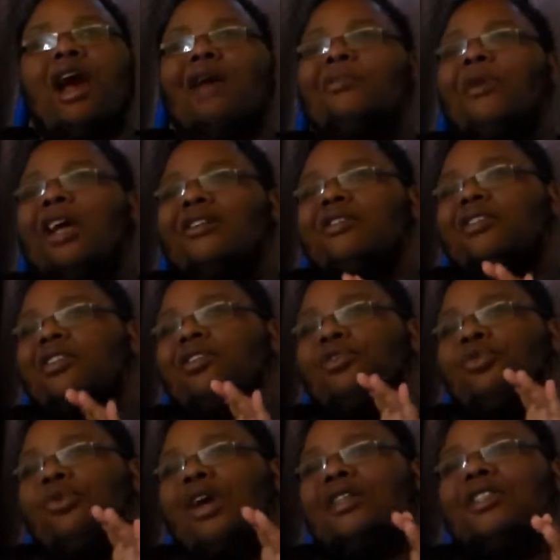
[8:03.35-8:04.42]
I'm actually
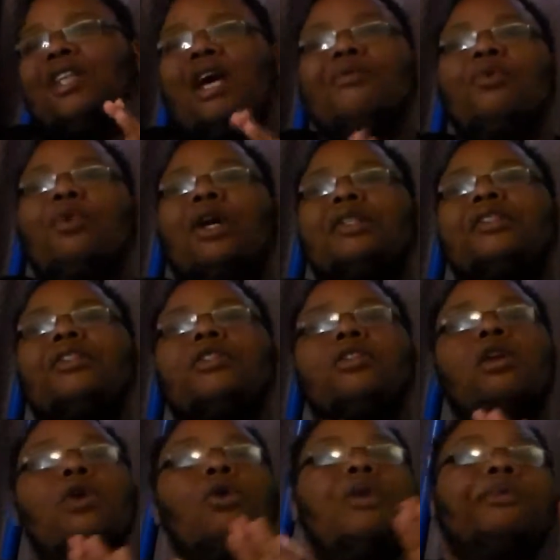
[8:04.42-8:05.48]
gonna watch it. I haven't watched
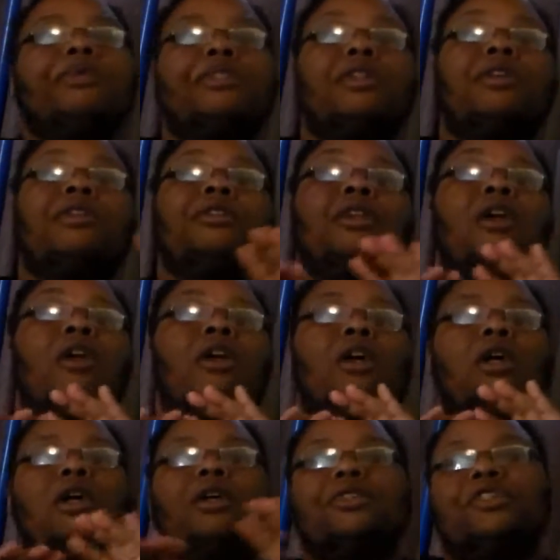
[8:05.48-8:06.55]
no episodes
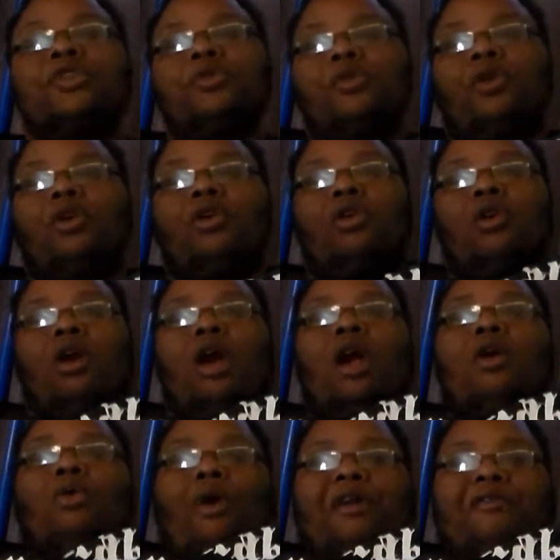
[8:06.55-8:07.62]
of Supergirl.
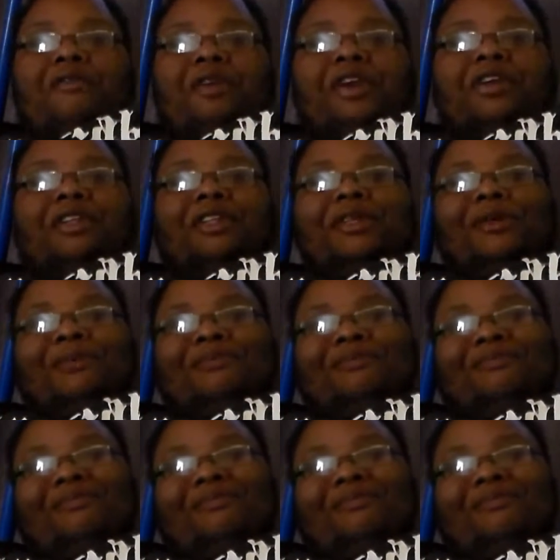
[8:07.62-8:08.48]
Quite frankly,